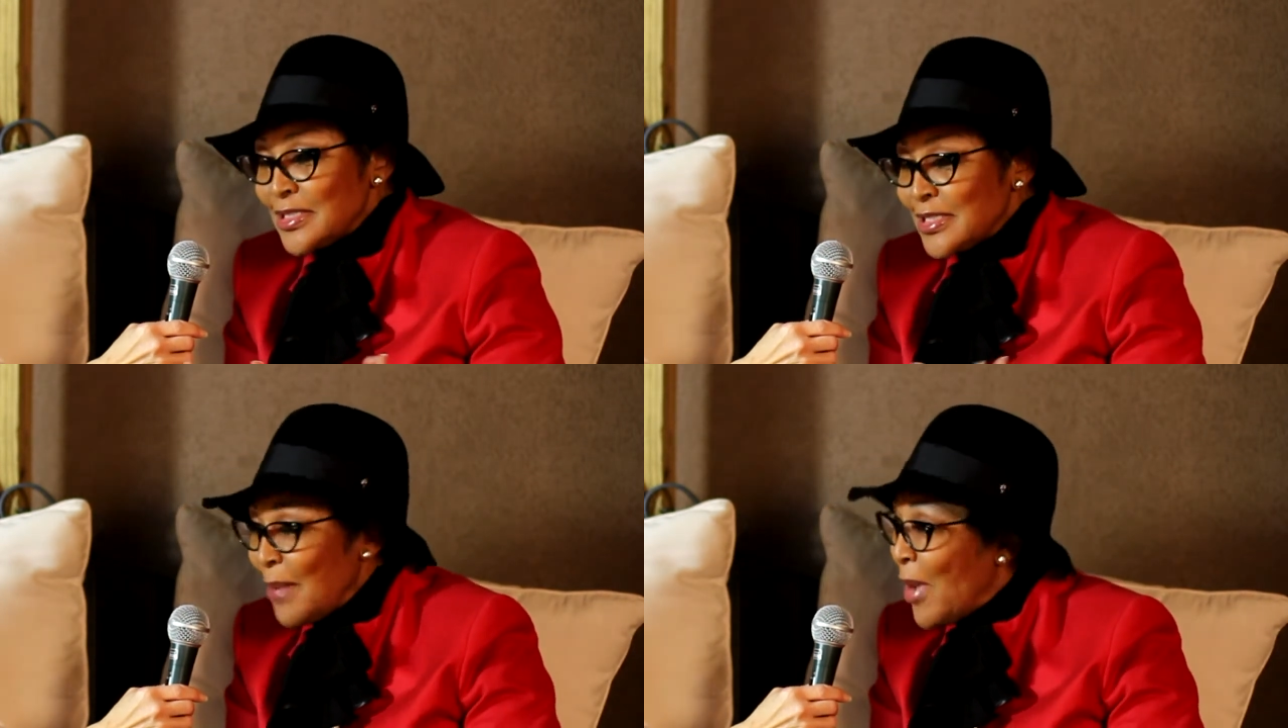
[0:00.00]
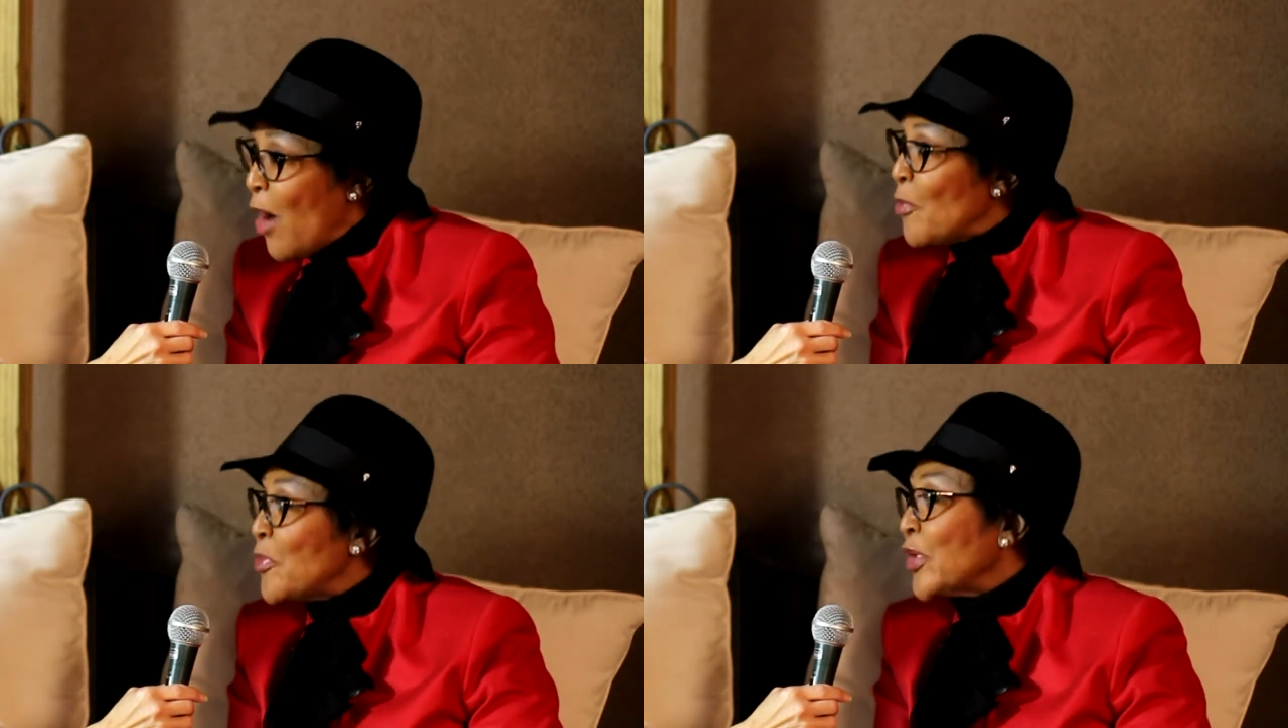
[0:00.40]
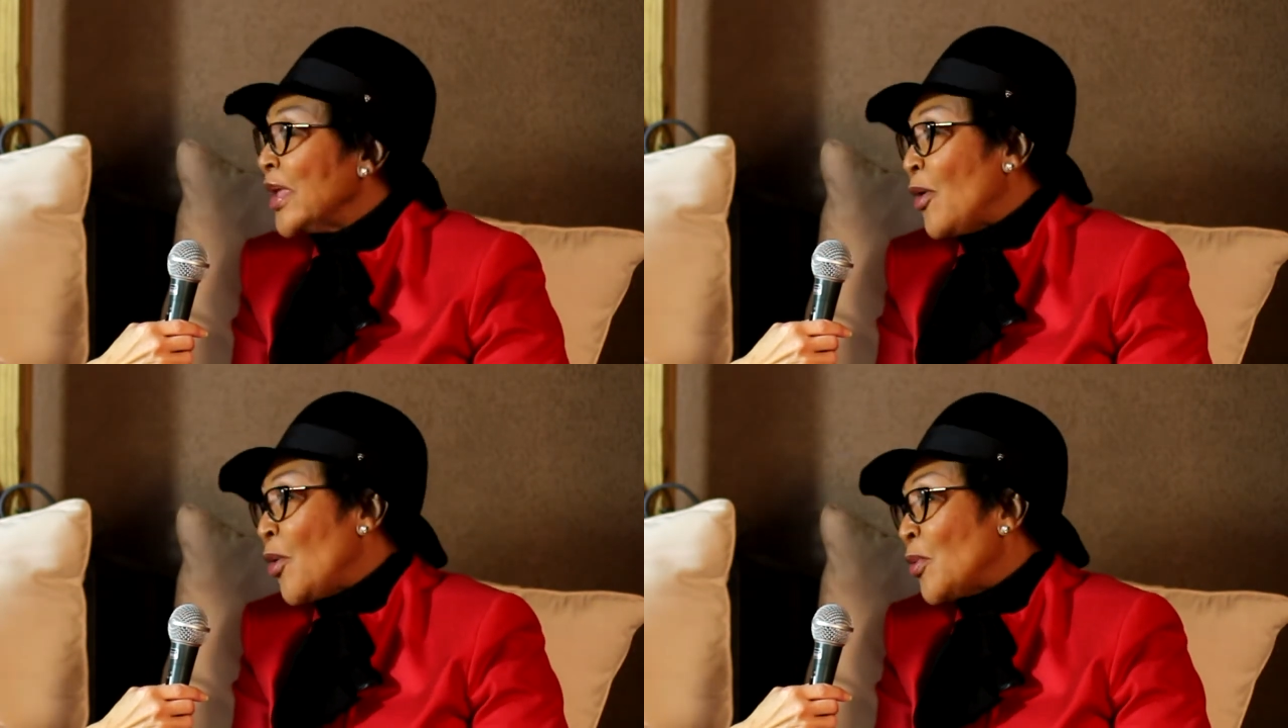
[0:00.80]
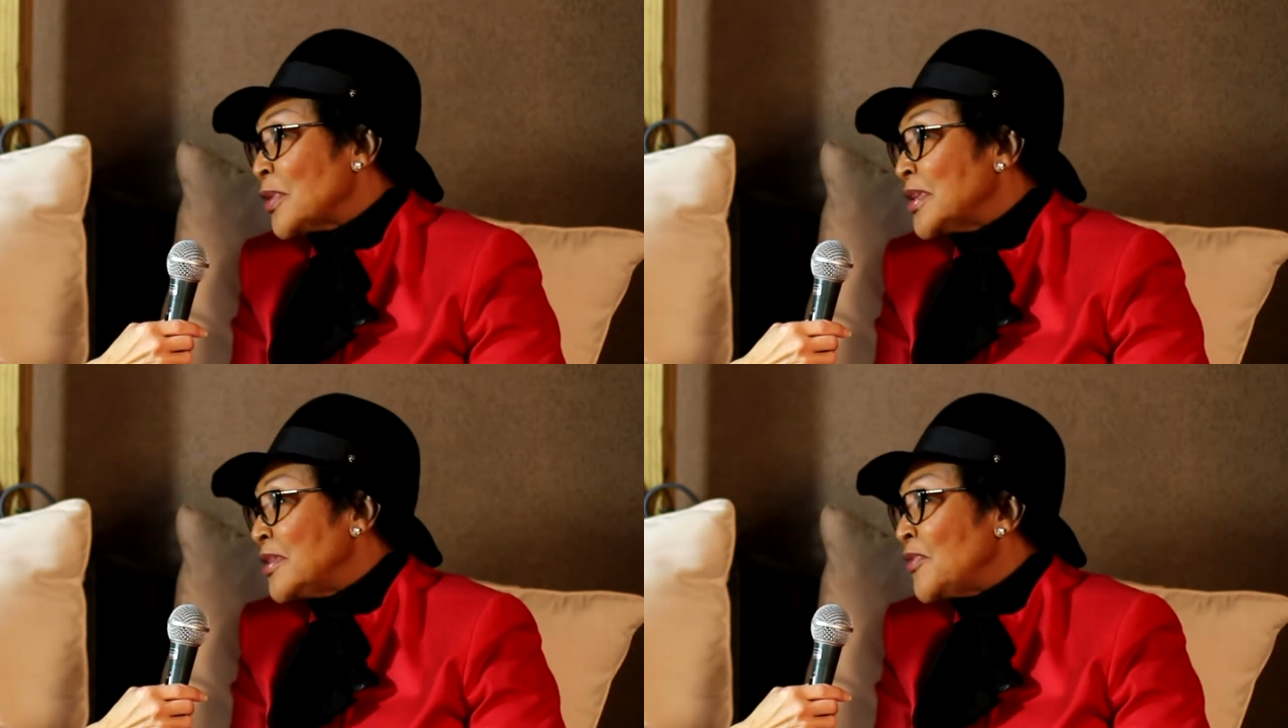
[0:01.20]
somehow bring
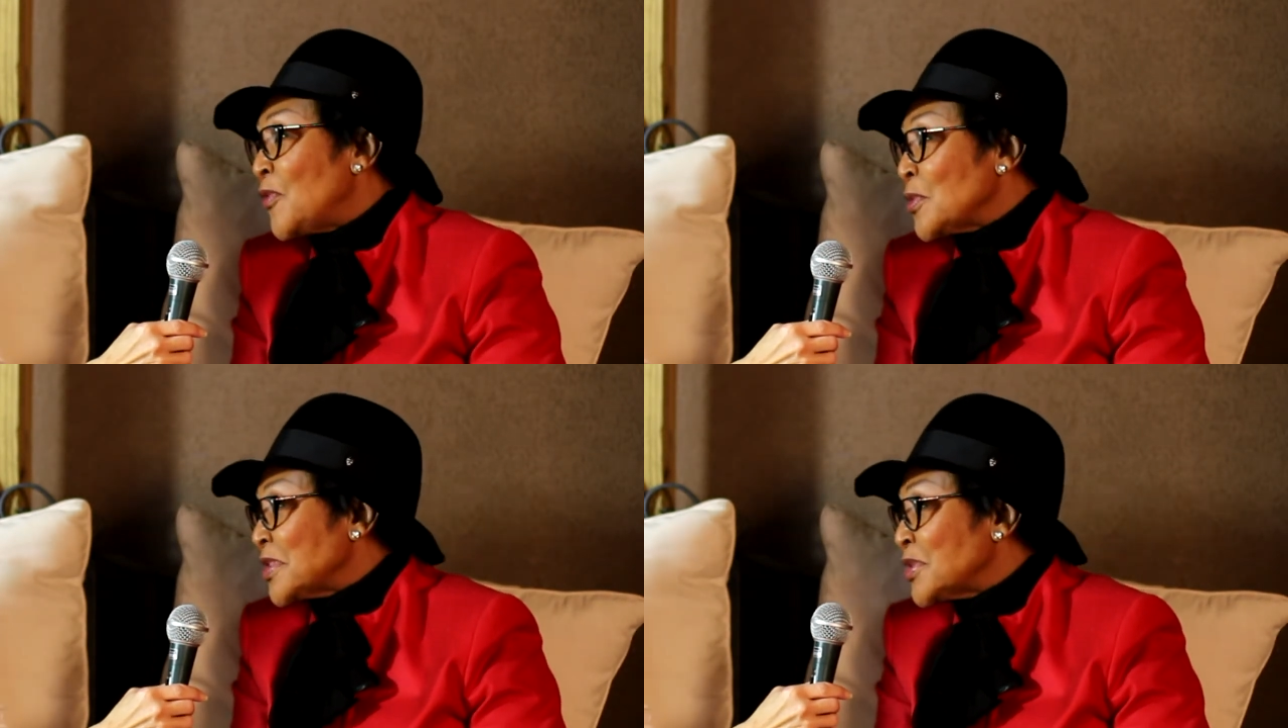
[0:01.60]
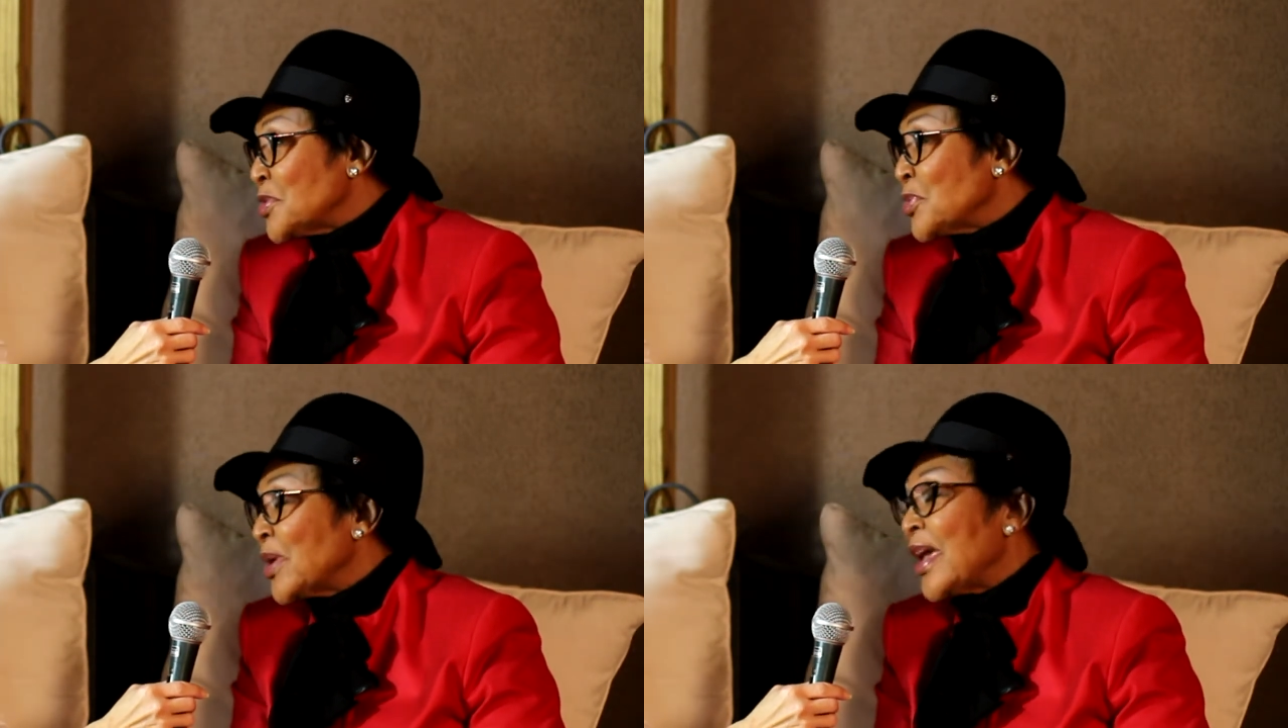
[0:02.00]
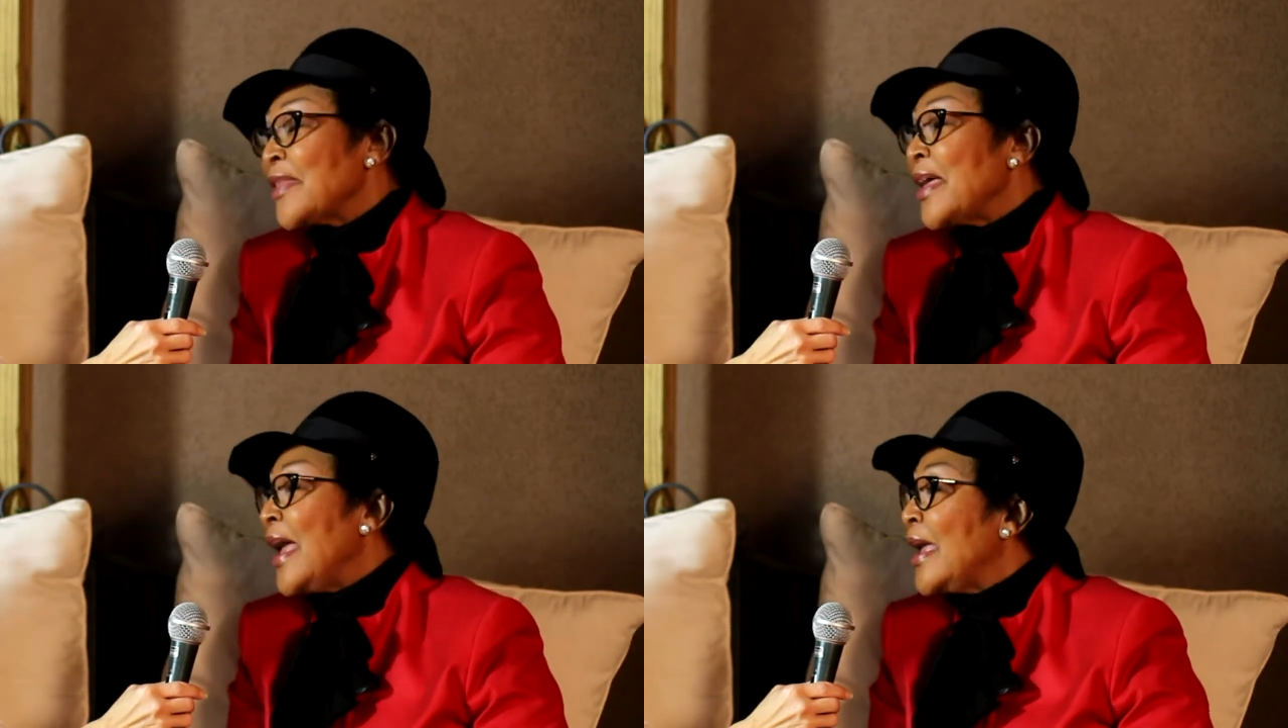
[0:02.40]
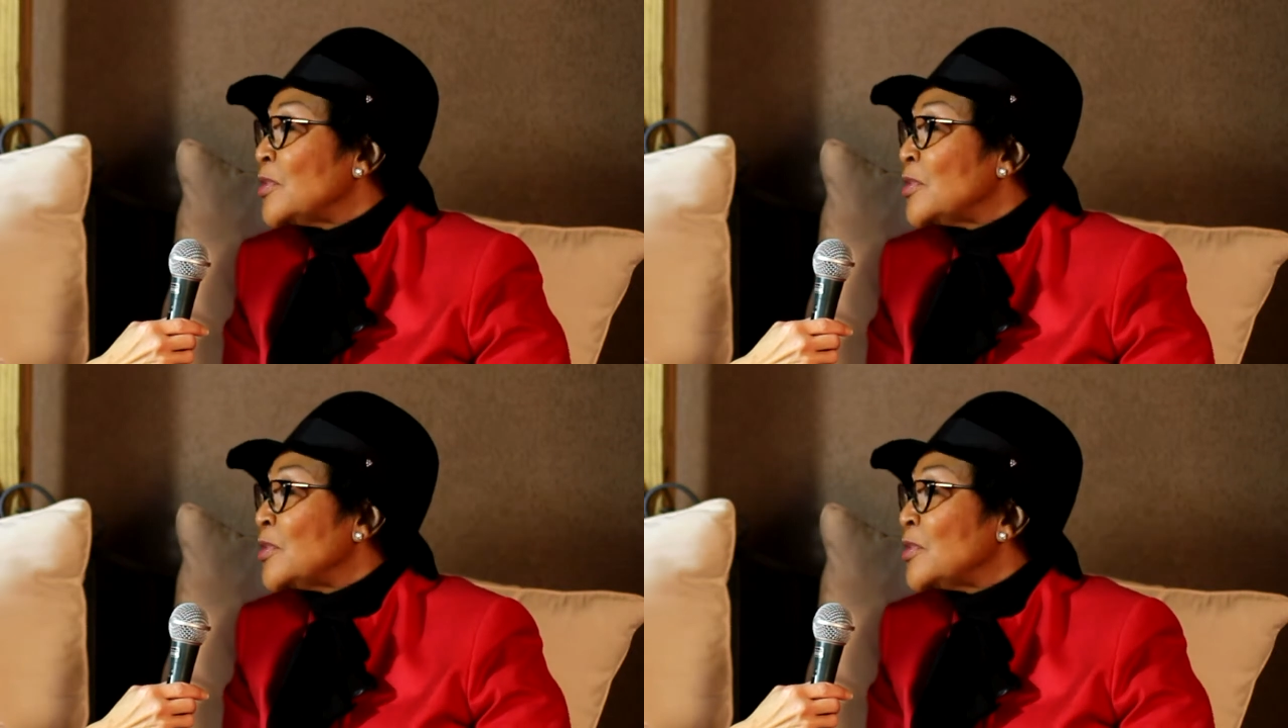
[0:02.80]
all the forces together,